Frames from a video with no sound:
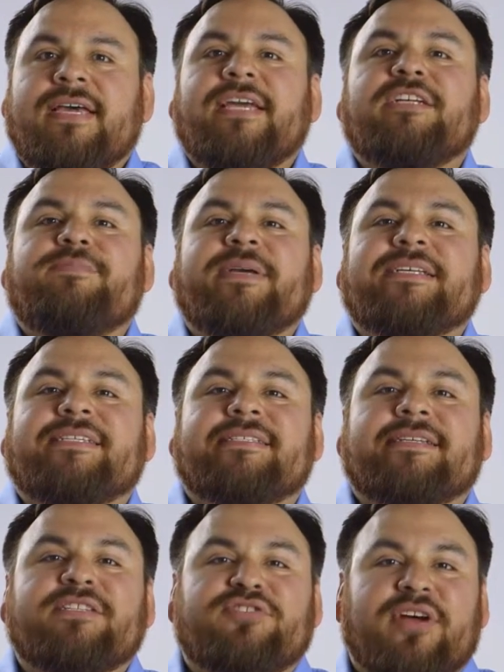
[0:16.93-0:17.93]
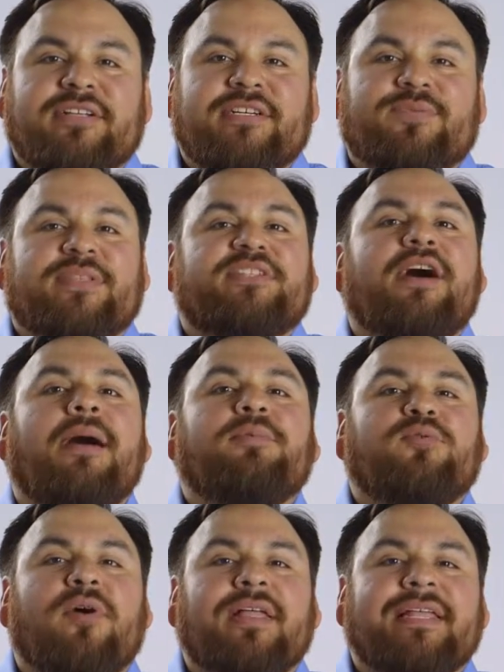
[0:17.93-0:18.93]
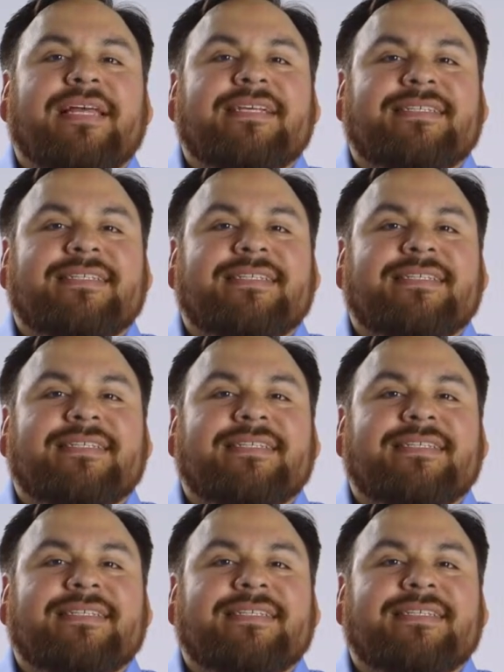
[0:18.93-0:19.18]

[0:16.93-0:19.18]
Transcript: Each piece is constructed with top quality